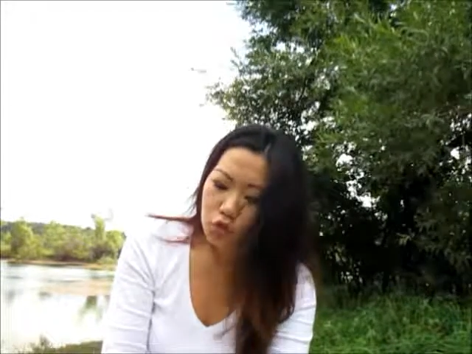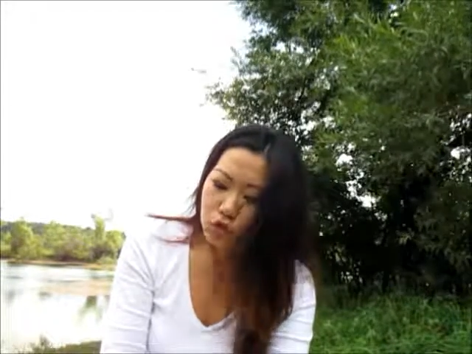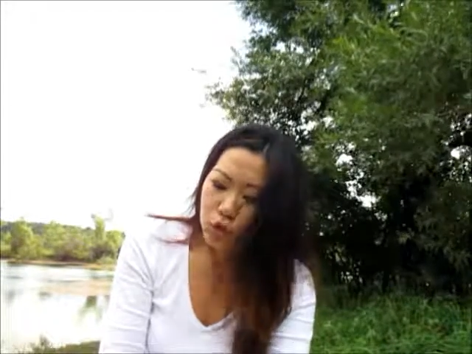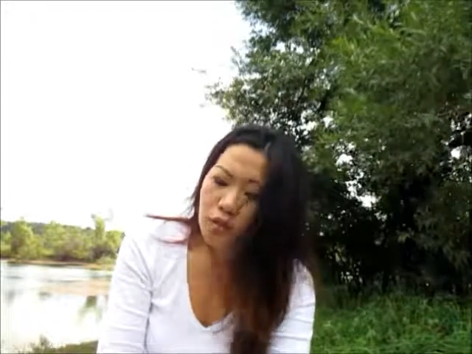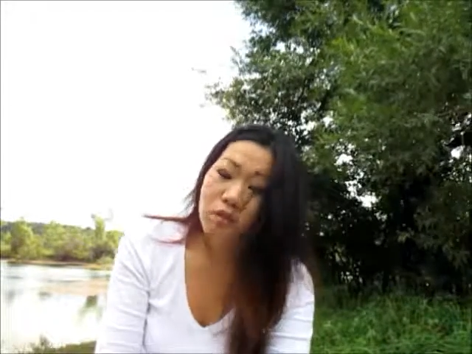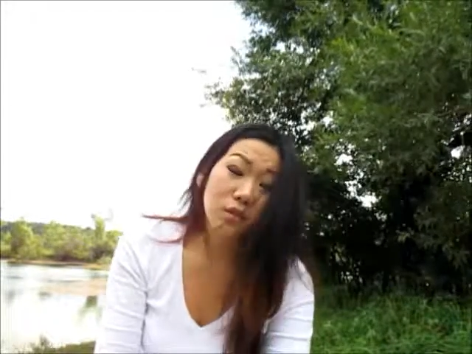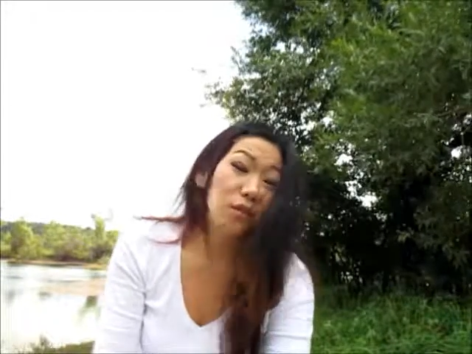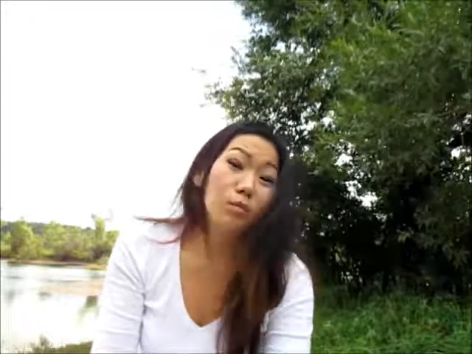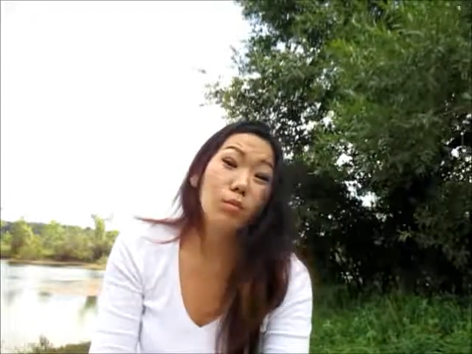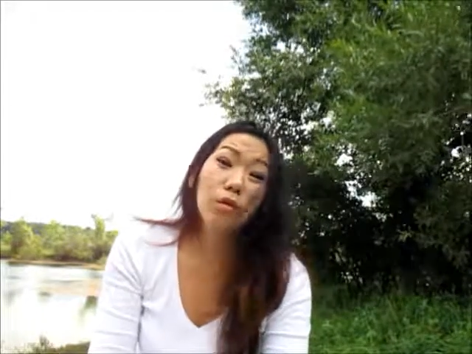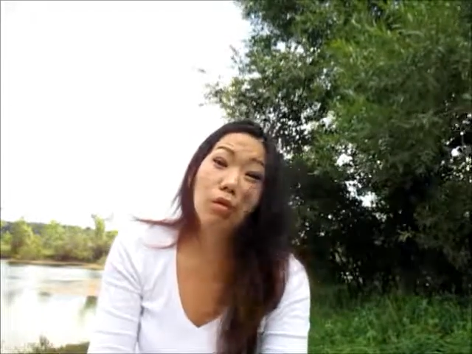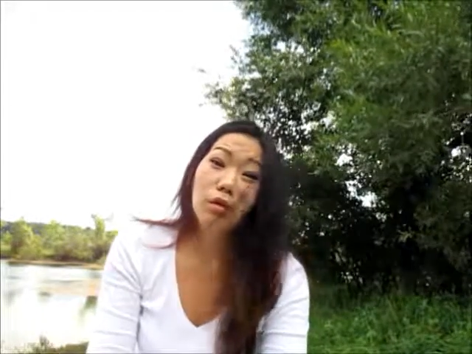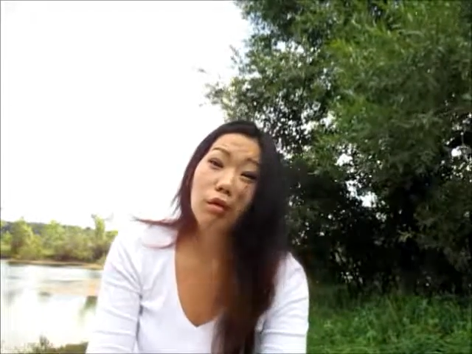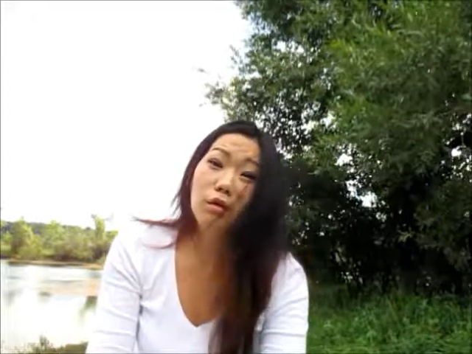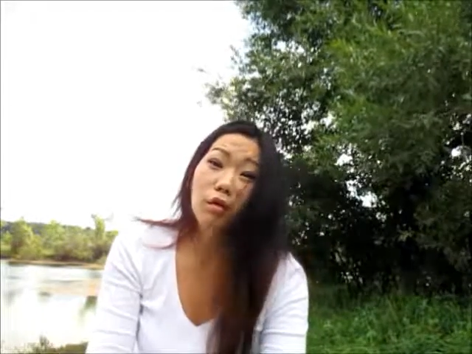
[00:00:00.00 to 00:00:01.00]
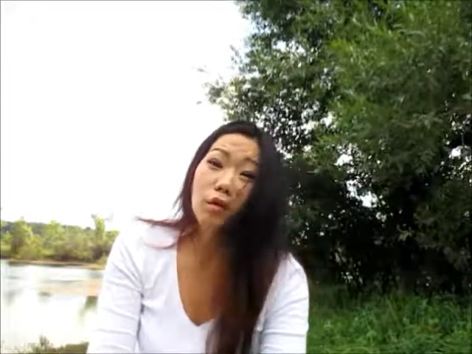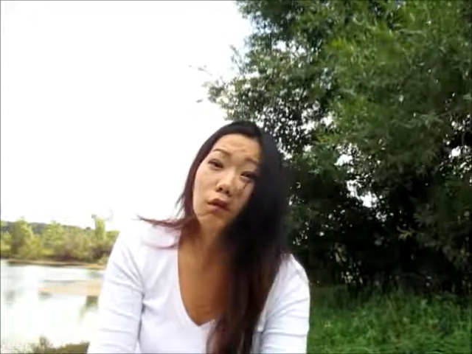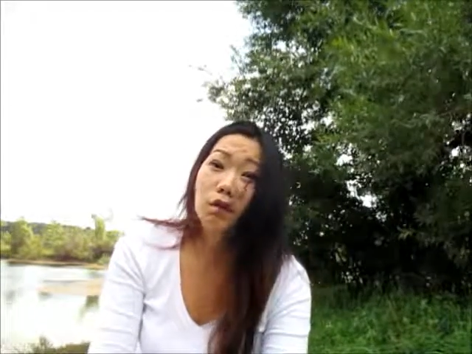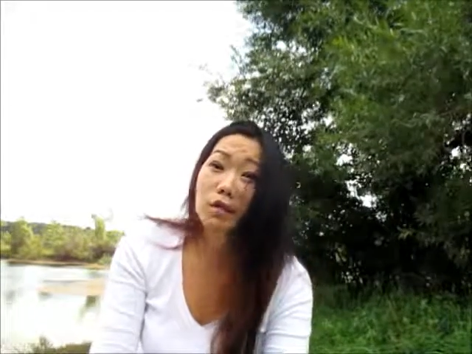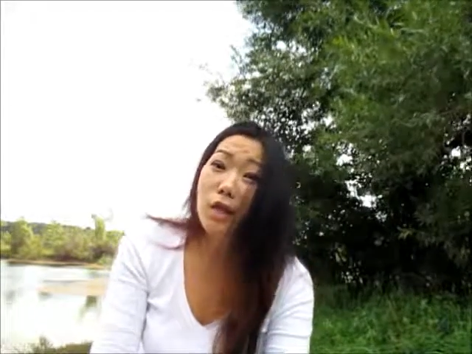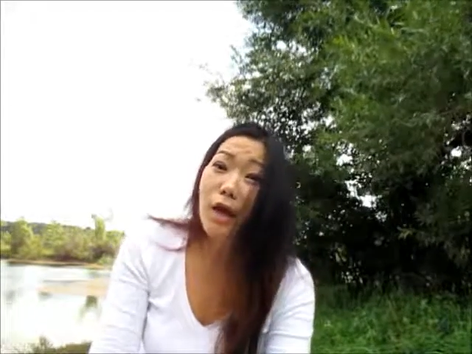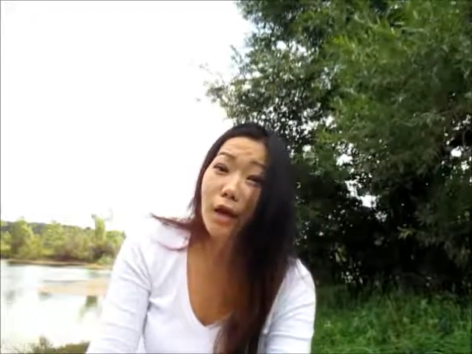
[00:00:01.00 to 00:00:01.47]
trust him with your
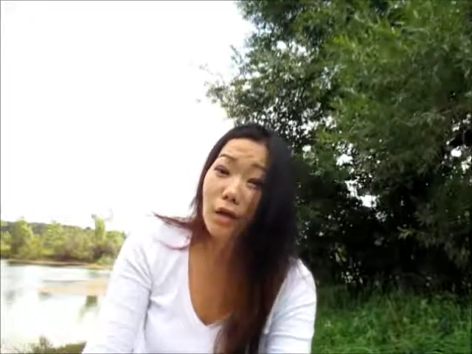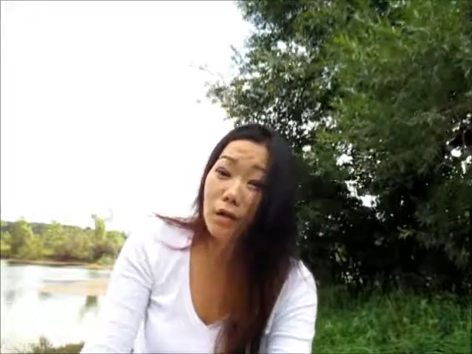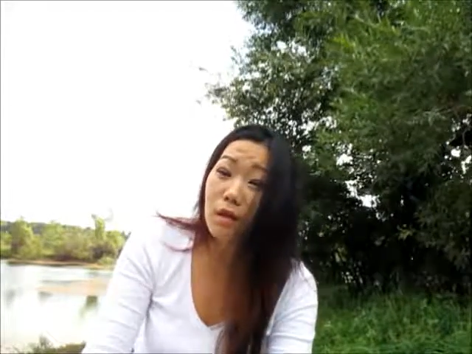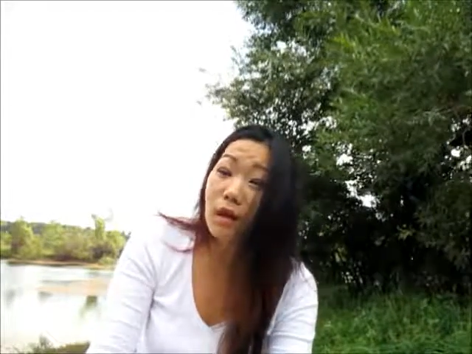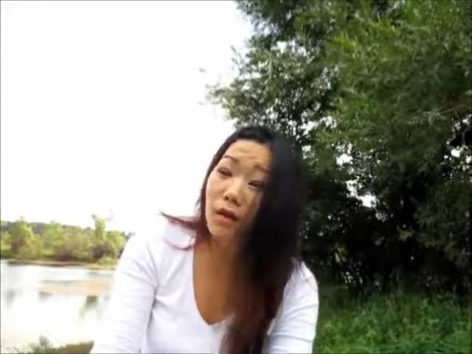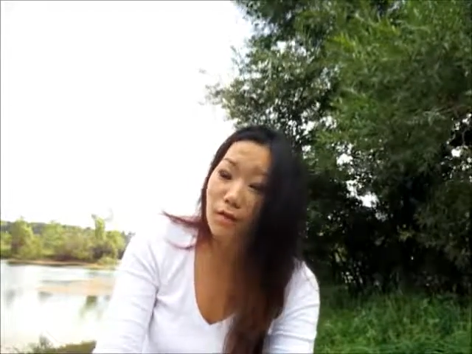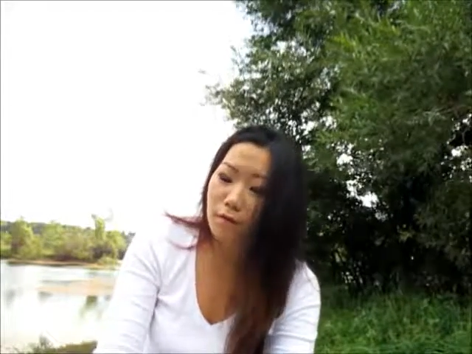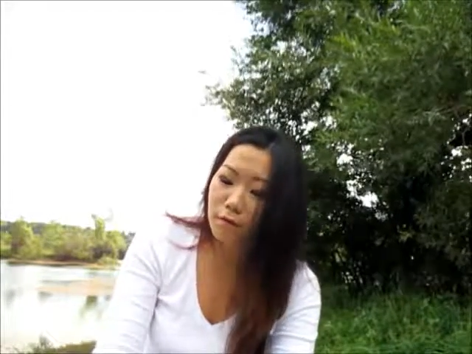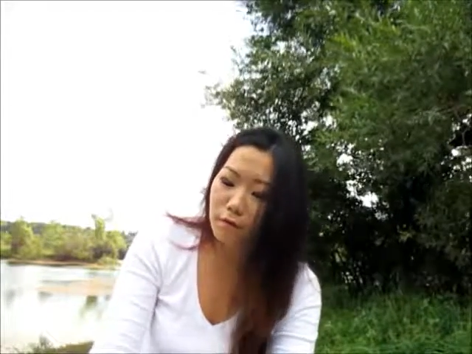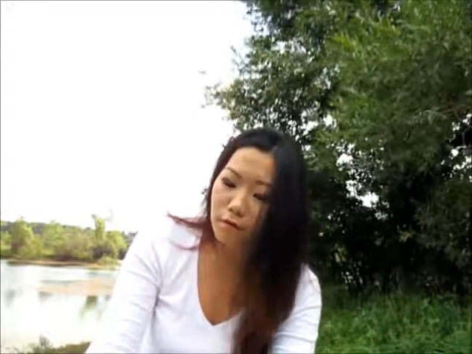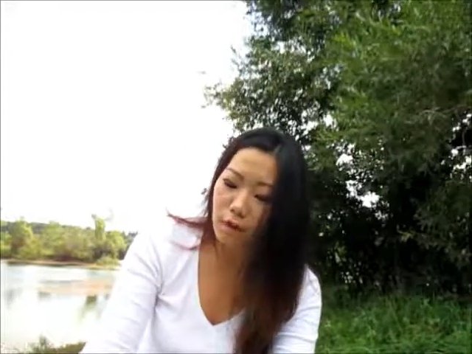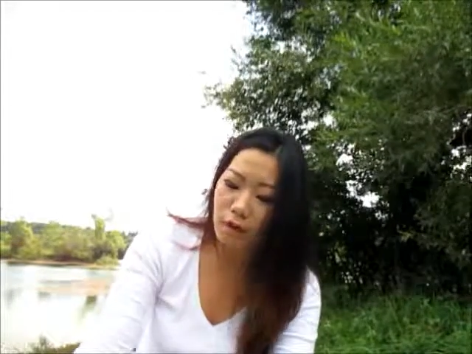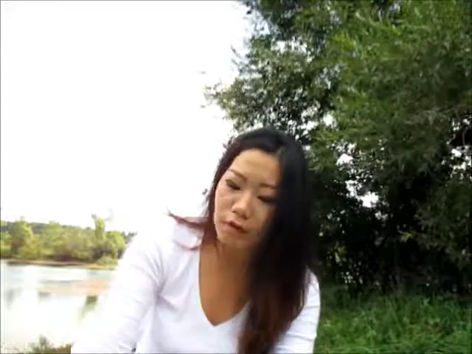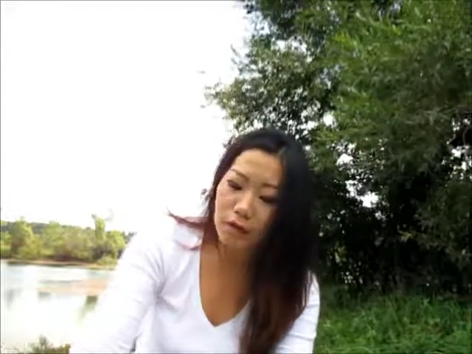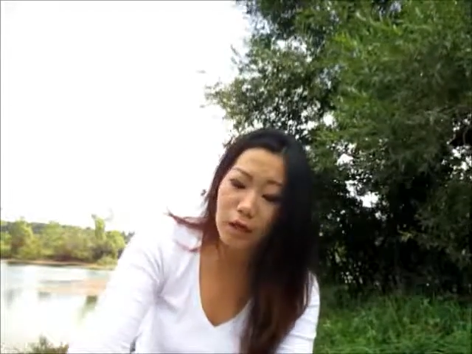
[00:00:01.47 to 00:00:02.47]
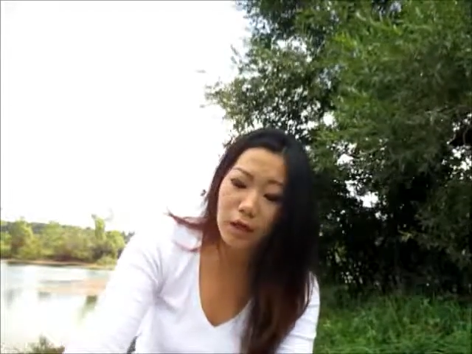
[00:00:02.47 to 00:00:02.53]
entire life. That's